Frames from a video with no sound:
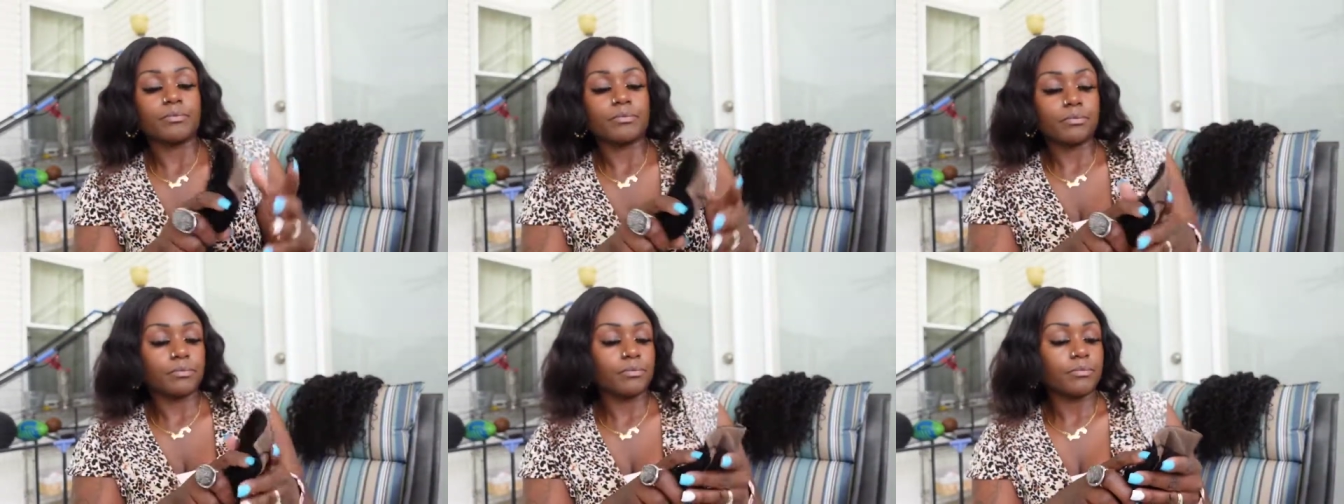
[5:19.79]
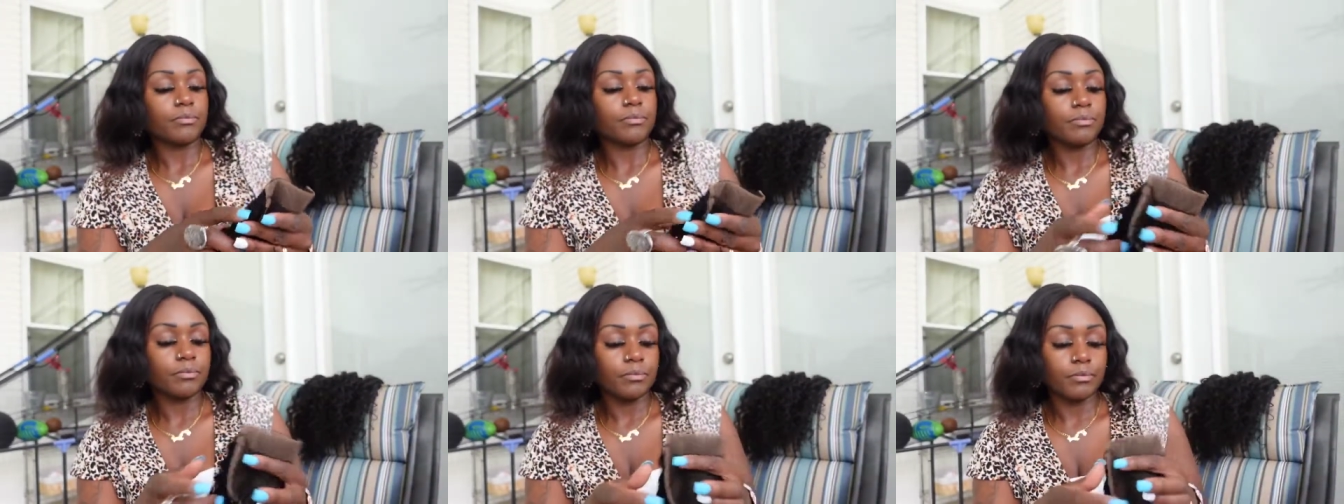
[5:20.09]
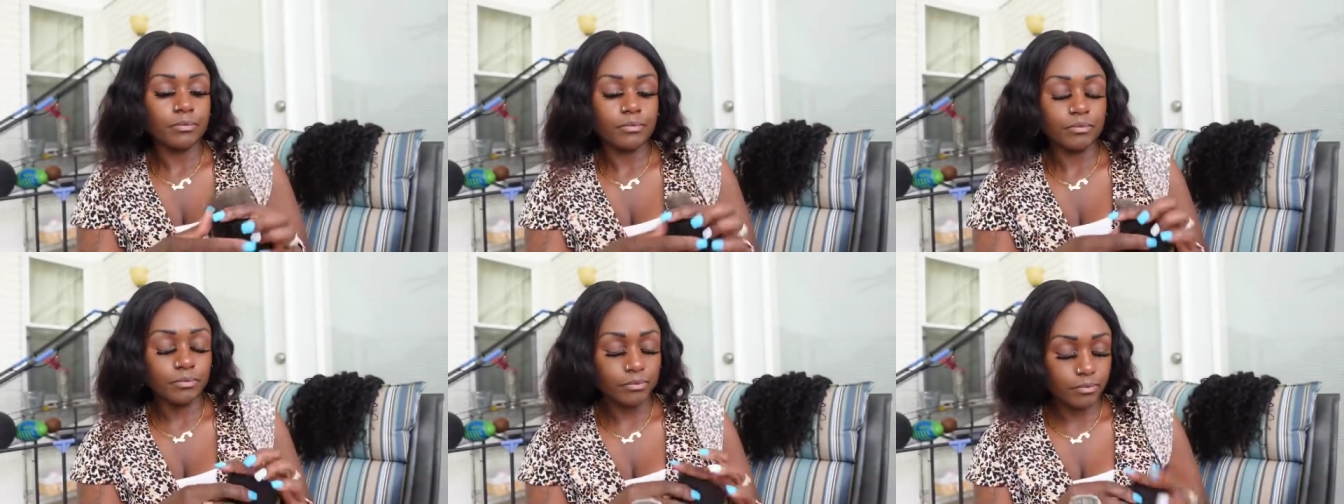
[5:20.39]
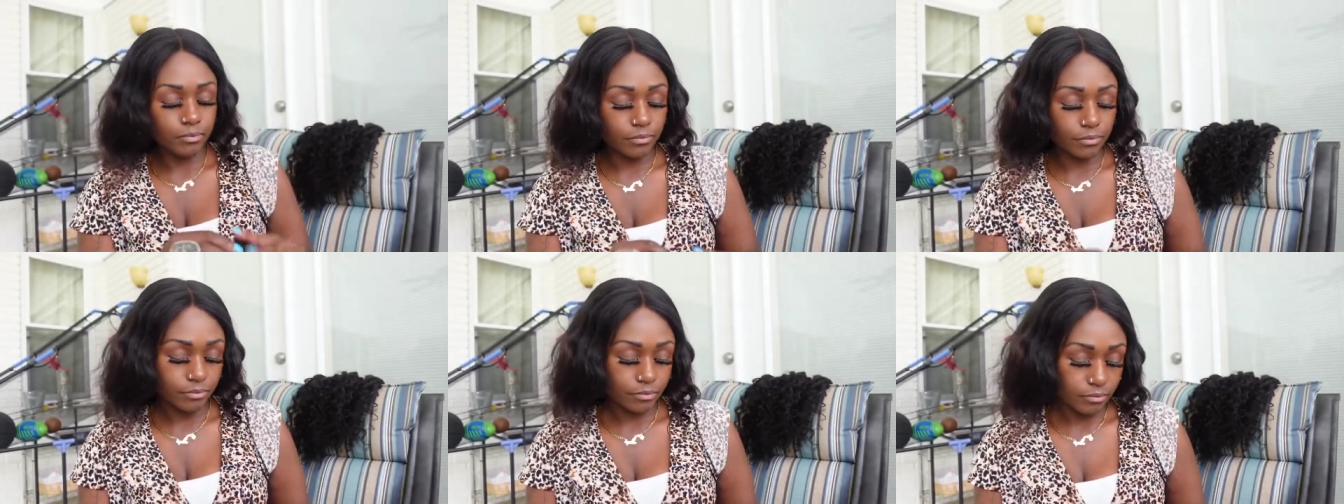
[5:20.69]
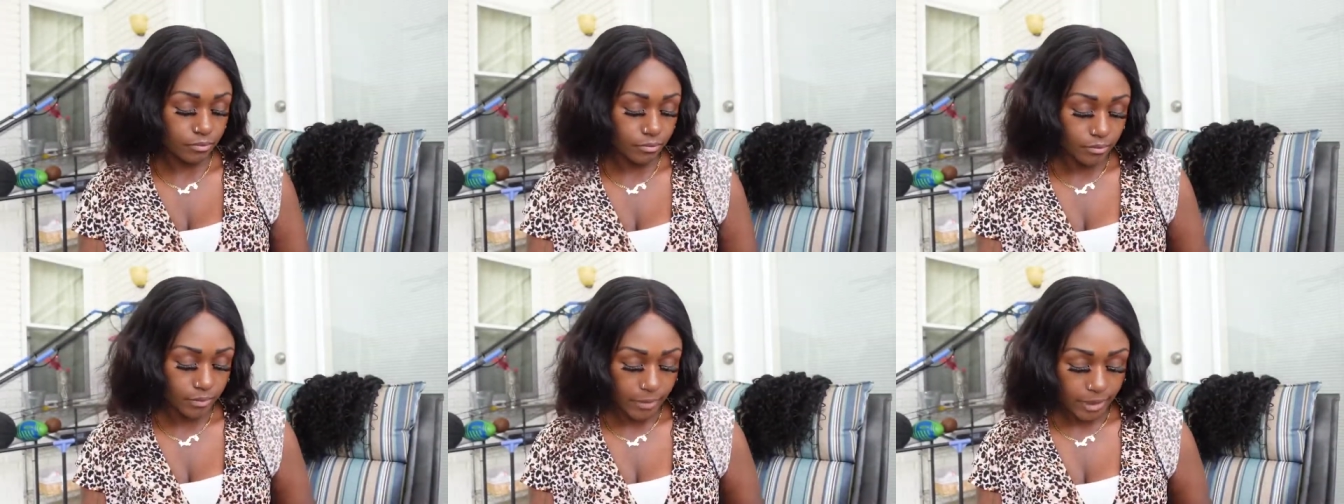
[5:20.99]
um, of this
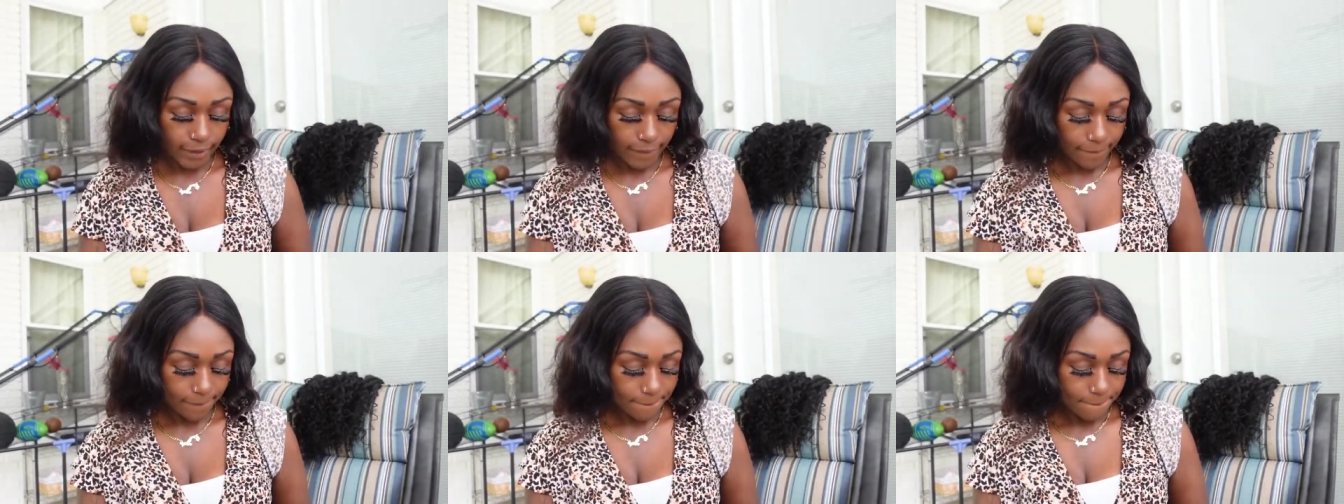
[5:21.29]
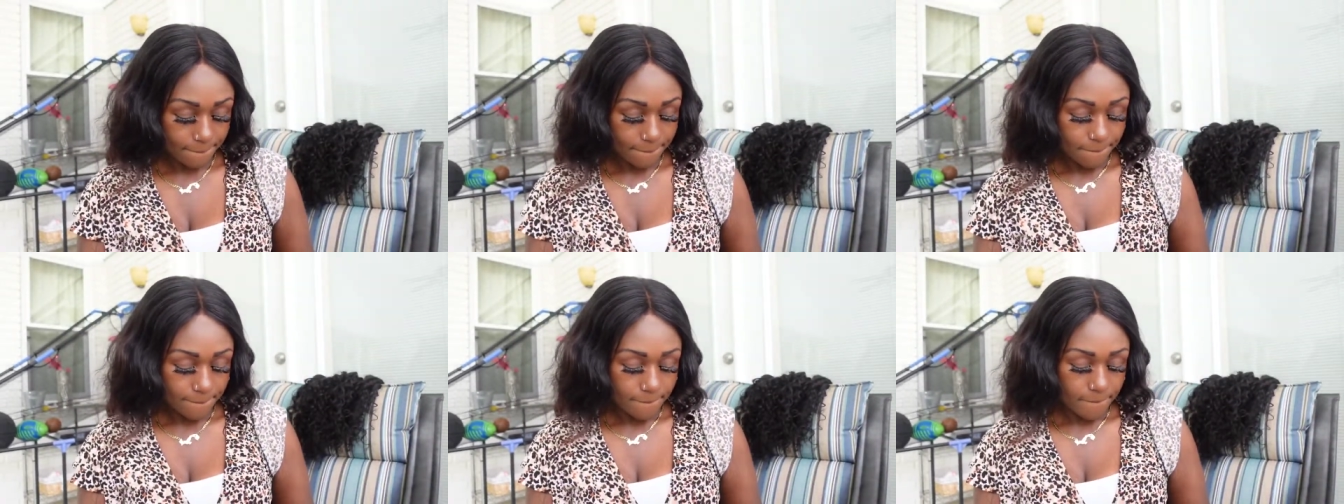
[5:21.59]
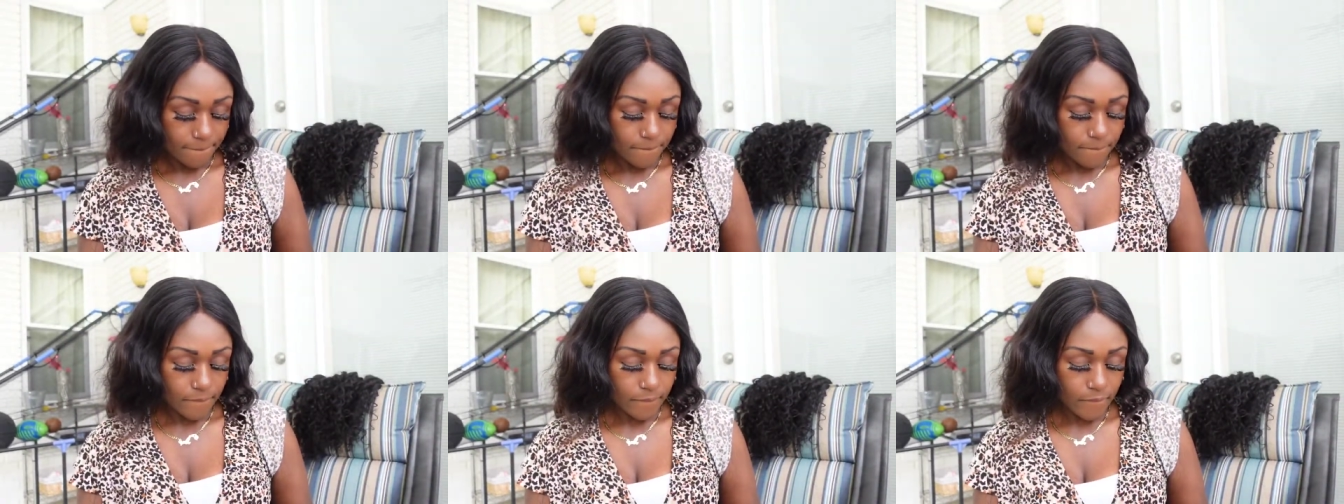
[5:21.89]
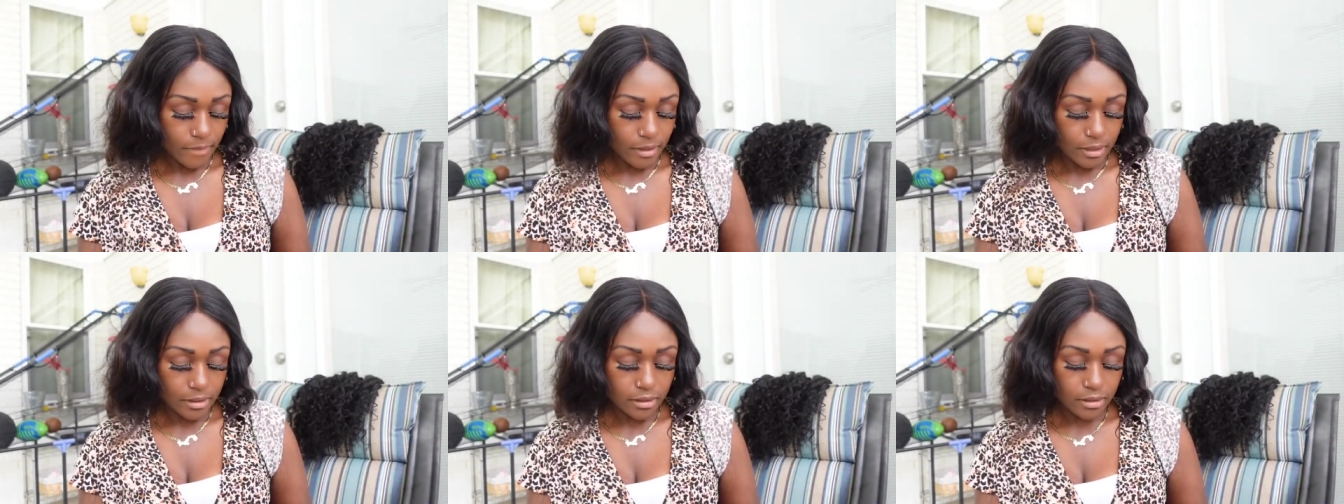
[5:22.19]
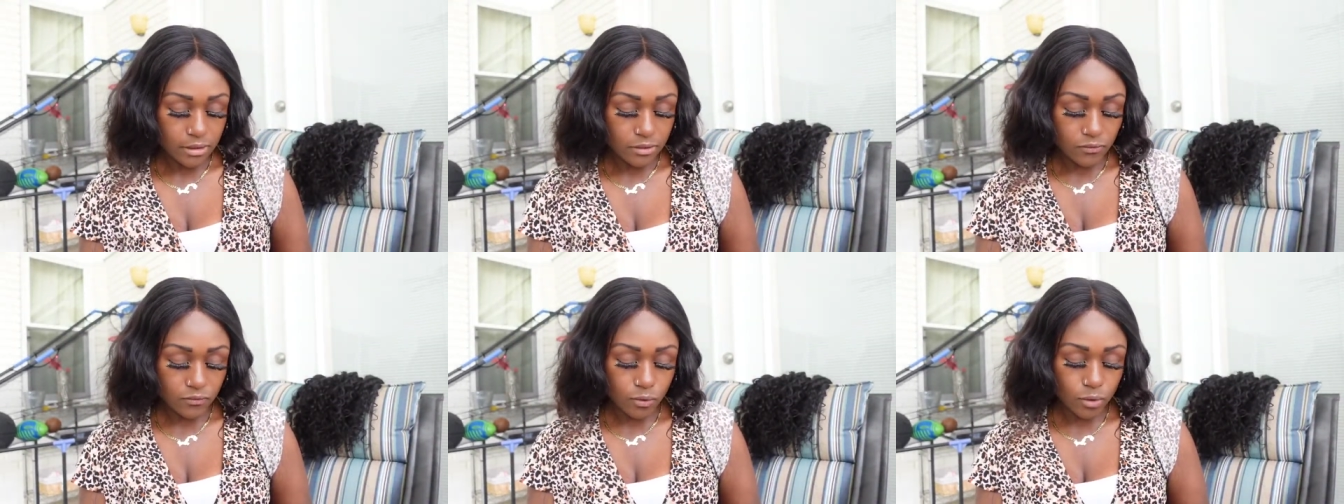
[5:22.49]
unit, the four by
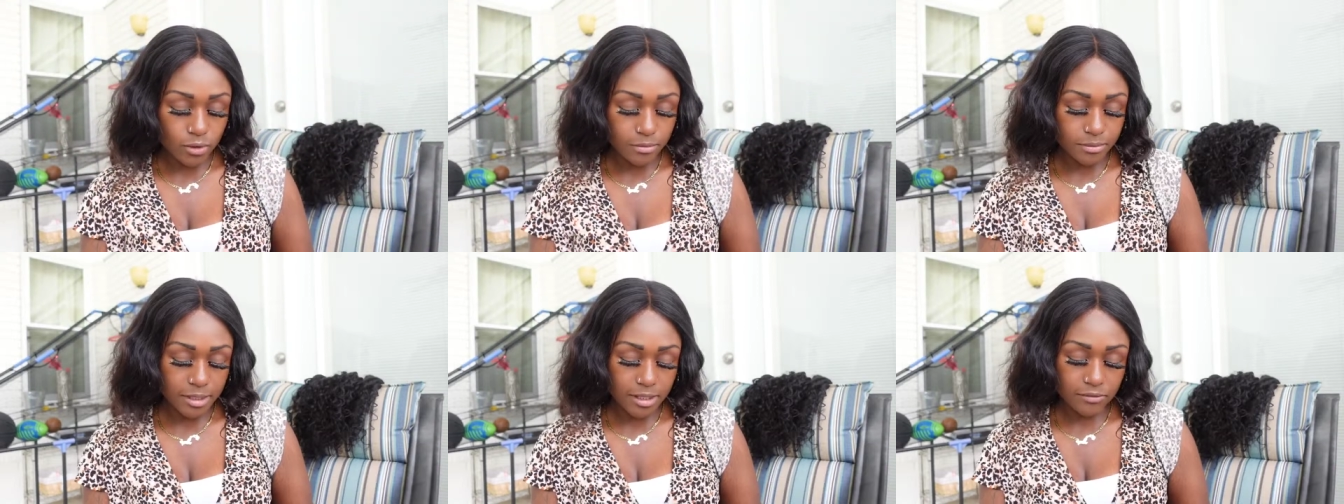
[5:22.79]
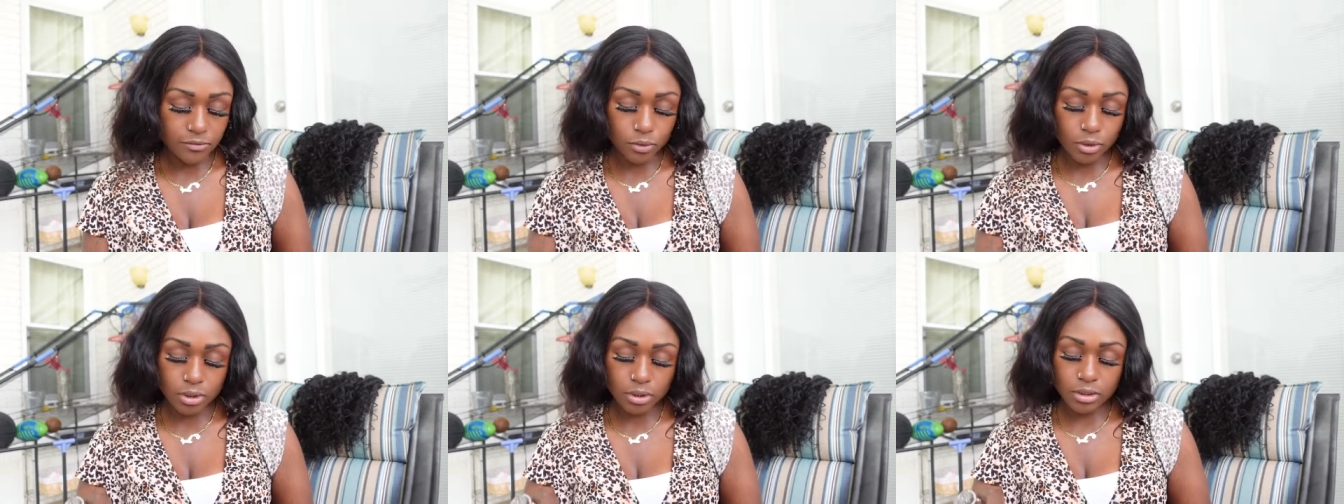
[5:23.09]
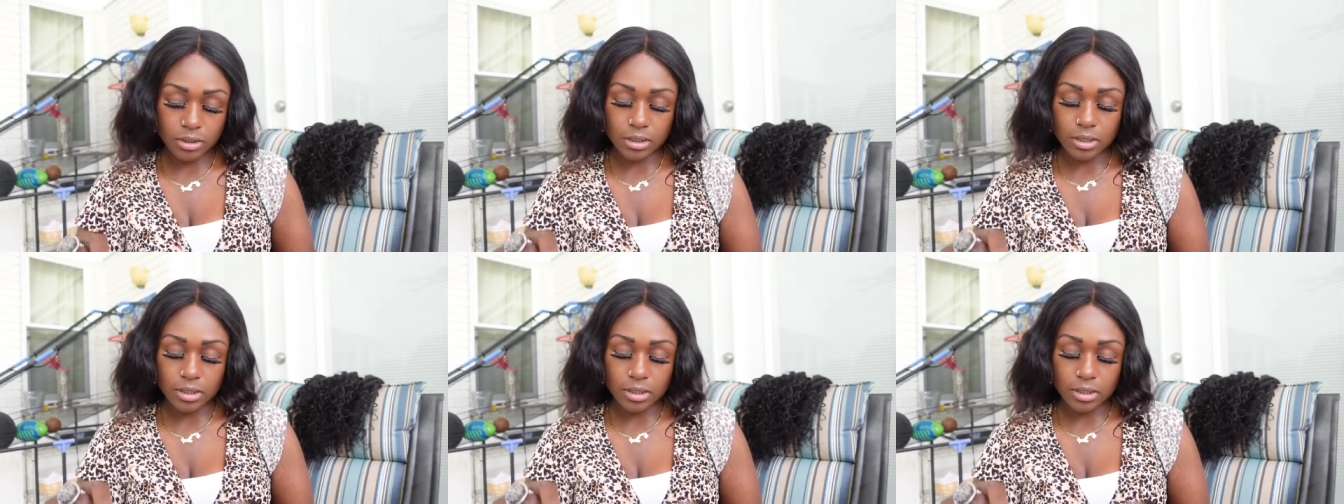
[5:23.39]
four closure.